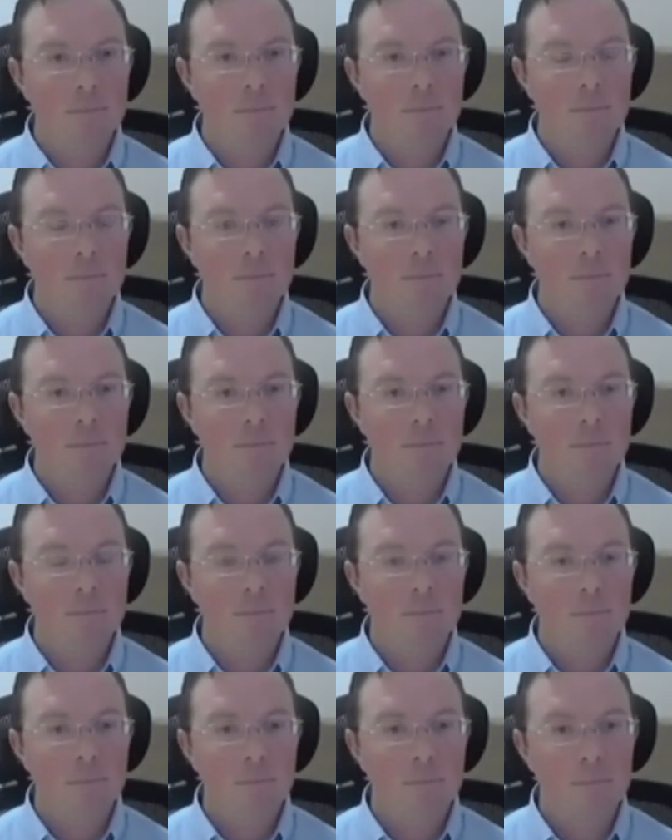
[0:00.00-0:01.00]

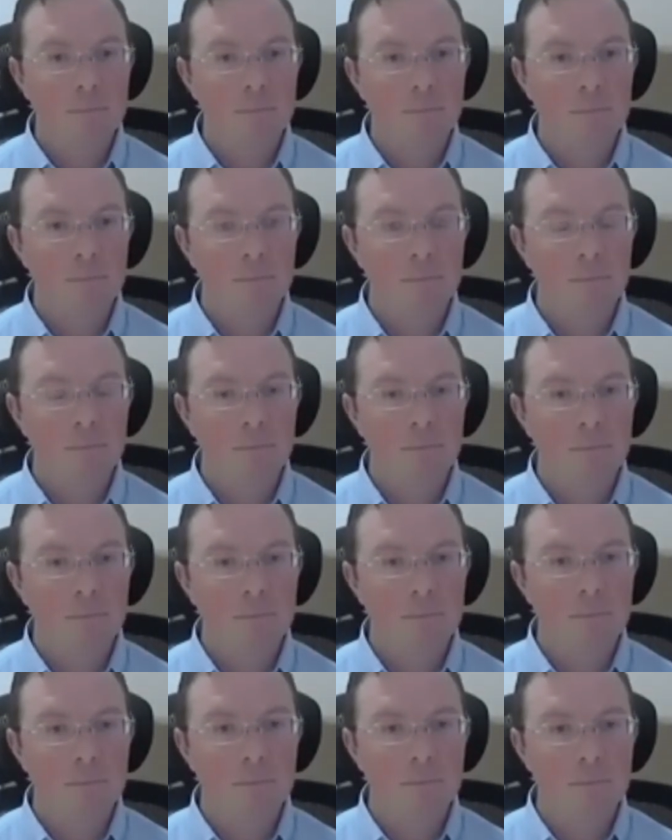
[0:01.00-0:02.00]

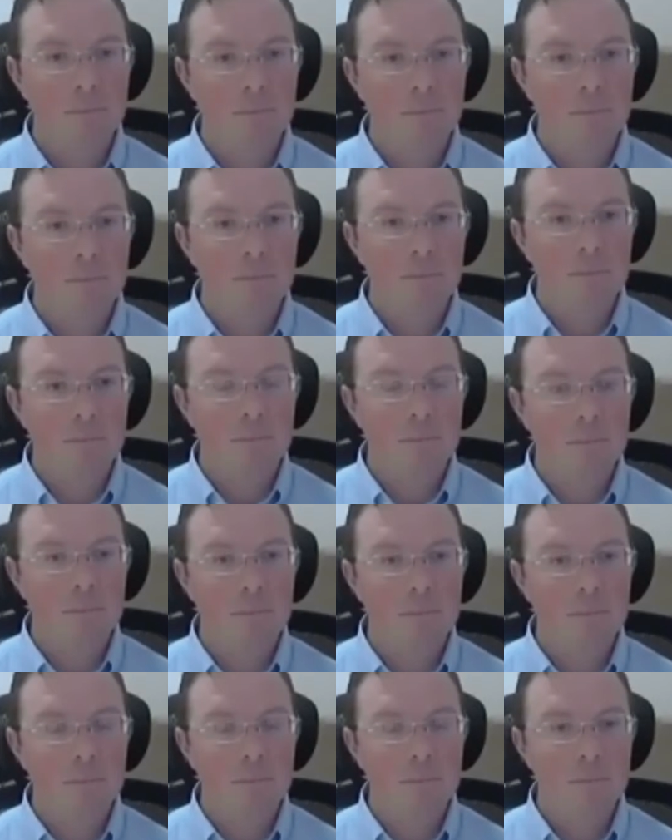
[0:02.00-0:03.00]

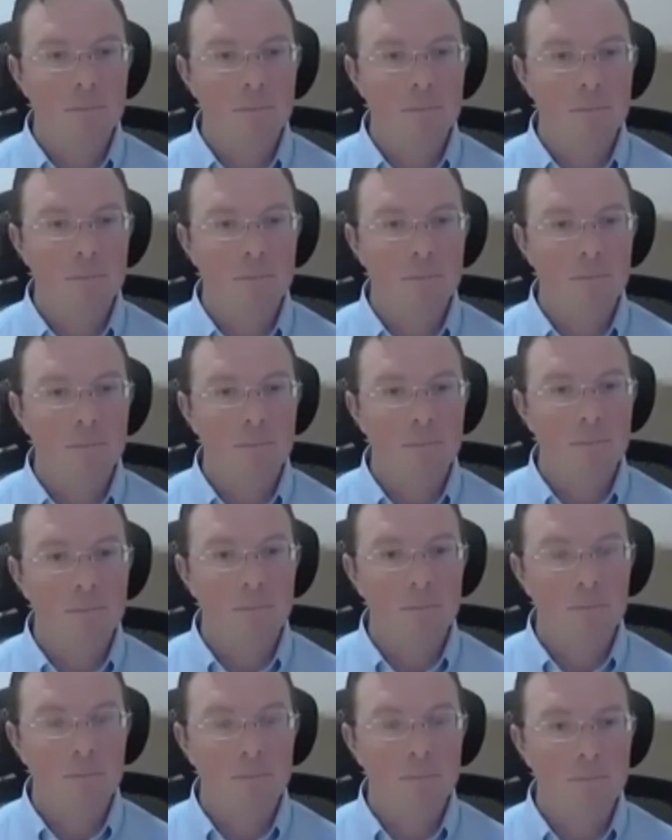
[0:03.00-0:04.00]

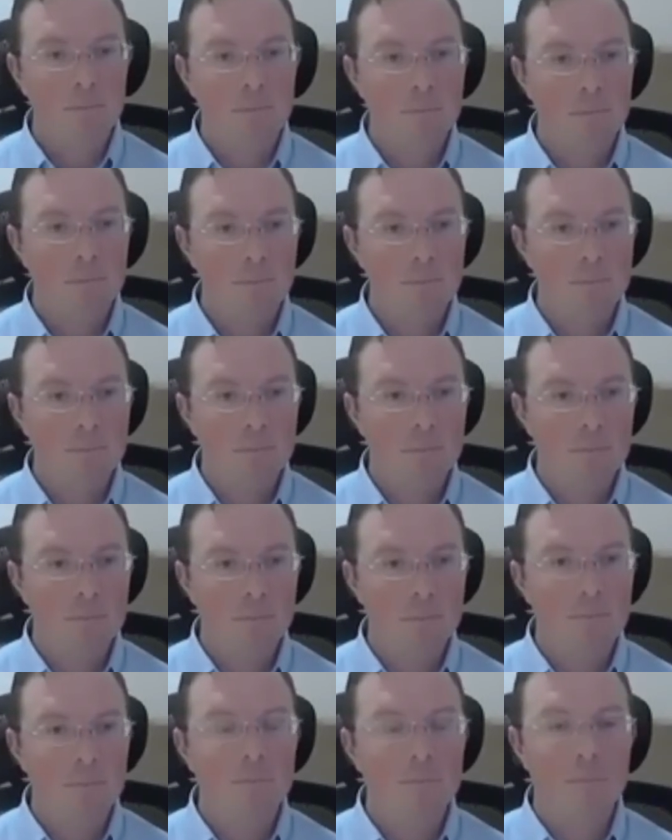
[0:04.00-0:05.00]

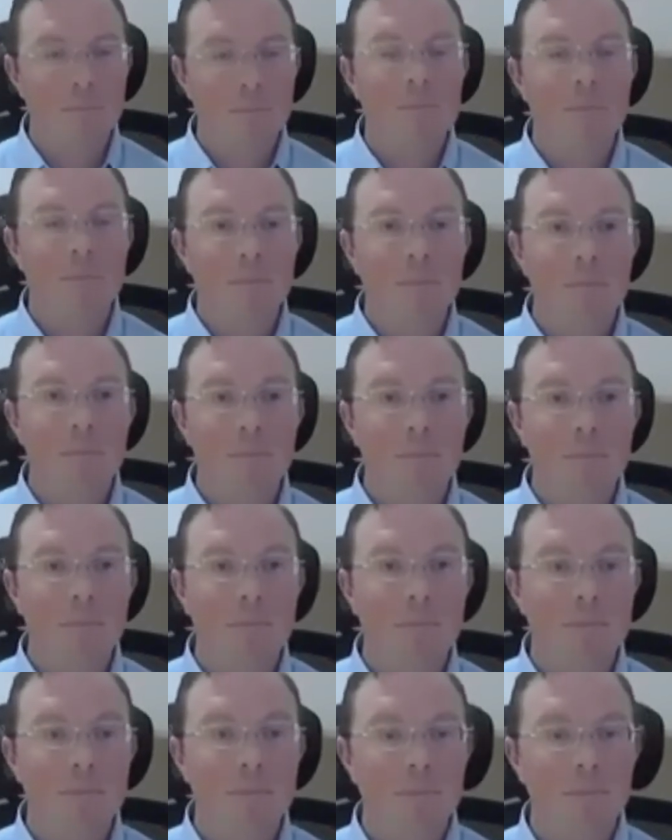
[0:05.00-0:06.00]

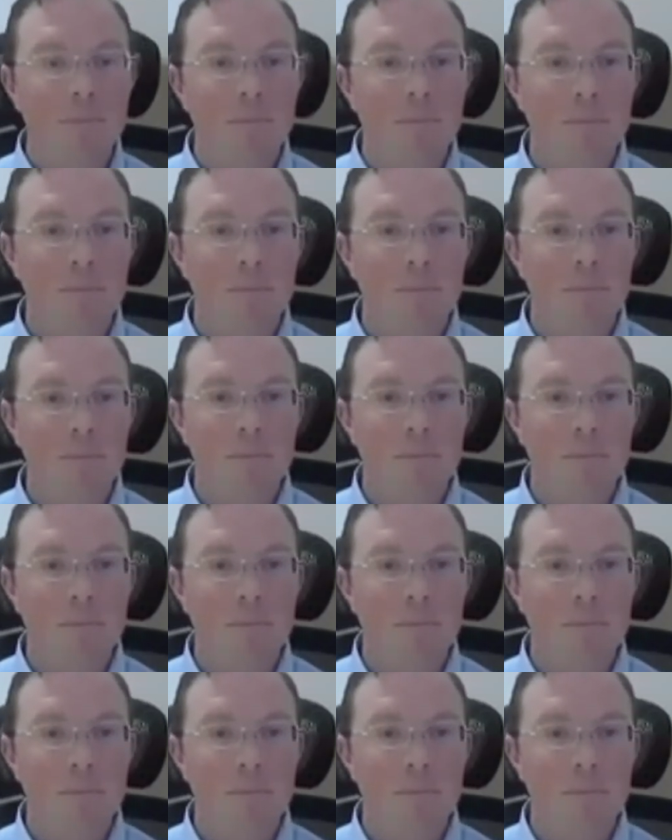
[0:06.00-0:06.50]
(silent)